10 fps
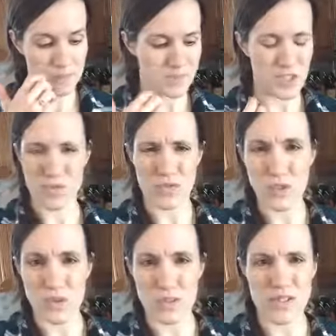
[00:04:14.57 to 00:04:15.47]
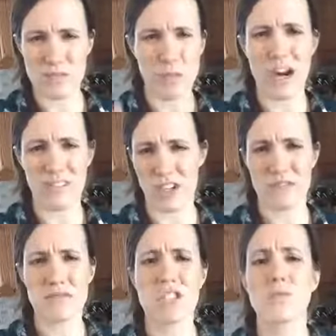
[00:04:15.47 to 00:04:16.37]
just foods, whatever,
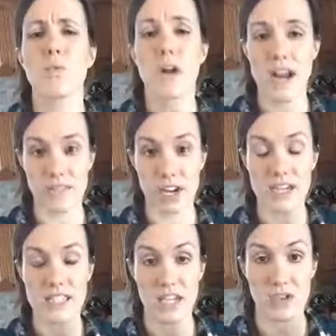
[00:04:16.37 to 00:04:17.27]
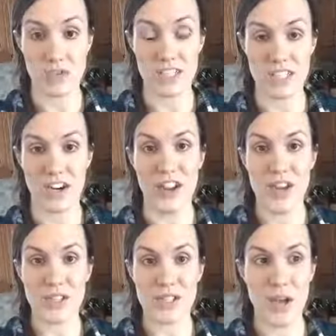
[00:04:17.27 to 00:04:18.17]
just whatever. It's like your filter.
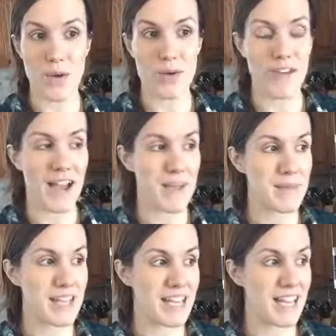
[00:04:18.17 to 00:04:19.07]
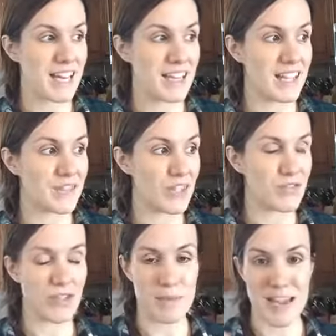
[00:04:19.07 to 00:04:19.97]
So if I'm eating liver
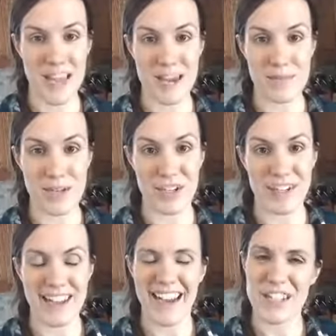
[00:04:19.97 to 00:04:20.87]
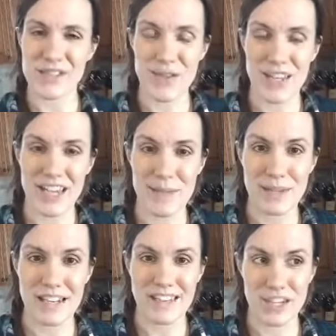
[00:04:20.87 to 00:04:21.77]
from an animal, I also think I'm
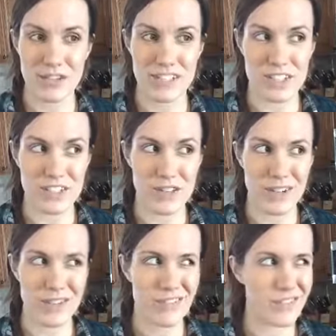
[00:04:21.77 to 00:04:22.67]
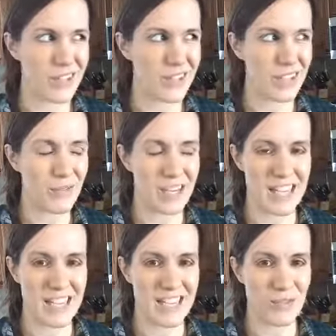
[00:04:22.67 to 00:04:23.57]
eating their filter. So do I really want to
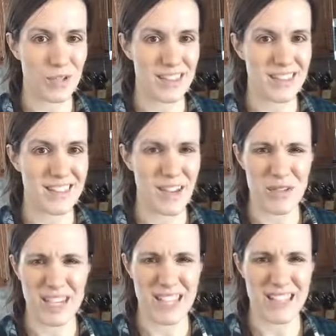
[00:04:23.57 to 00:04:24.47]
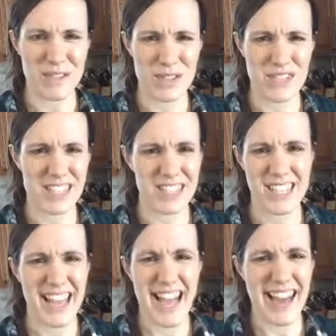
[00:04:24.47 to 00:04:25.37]
eat what they were eating that was filtered?
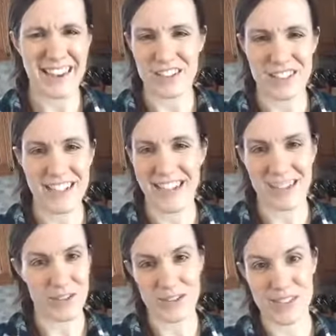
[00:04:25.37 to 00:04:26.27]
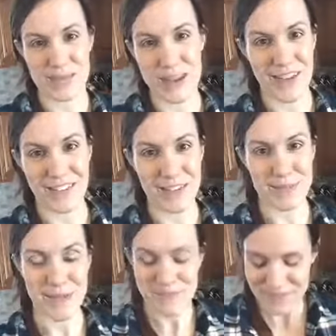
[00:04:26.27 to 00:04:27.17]
I don't know. It kind of grosses me out a little
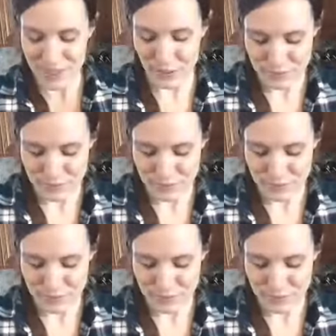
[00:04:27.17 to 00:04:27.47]
bit. So